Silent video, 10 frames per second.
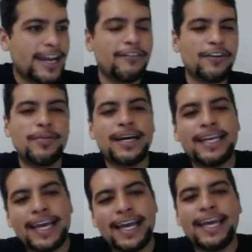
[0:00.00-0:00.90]

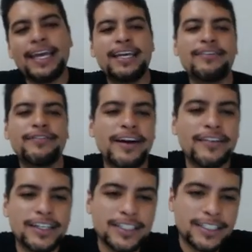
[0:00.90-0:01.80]
Everybody, A.
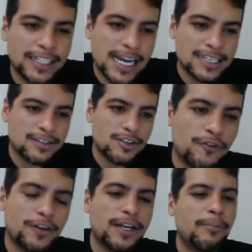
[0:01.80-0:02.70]
Very good, guys.
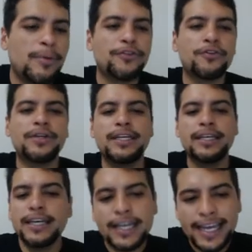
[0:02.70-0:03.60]
for number
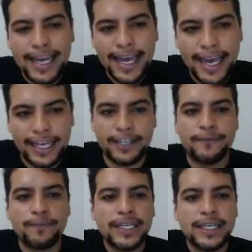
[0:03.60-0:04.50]
three,
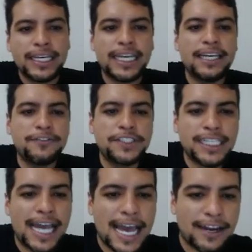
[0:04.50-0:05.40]
A. If
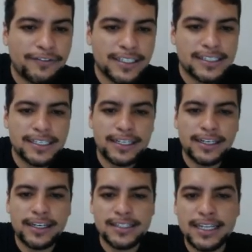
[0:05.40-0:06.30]
she had visited
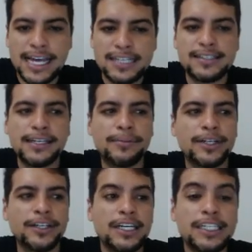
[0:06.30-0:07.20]
us last
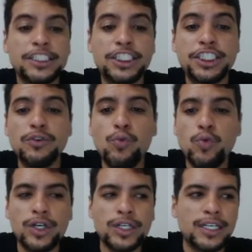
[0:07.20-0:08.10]
summer, she
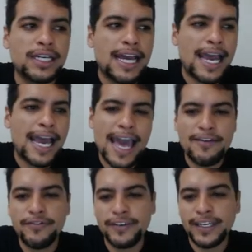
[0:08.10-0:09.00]
would
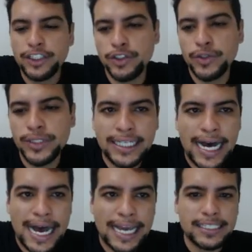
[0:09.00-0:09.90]
have enjoyed the
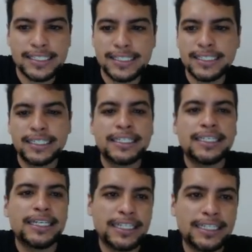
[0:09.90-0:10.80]
hikes
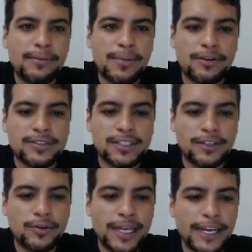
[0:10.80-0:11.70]
in the
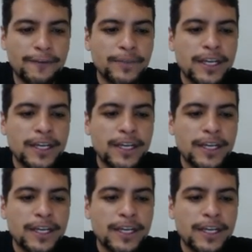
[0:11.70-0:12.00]
mountain okay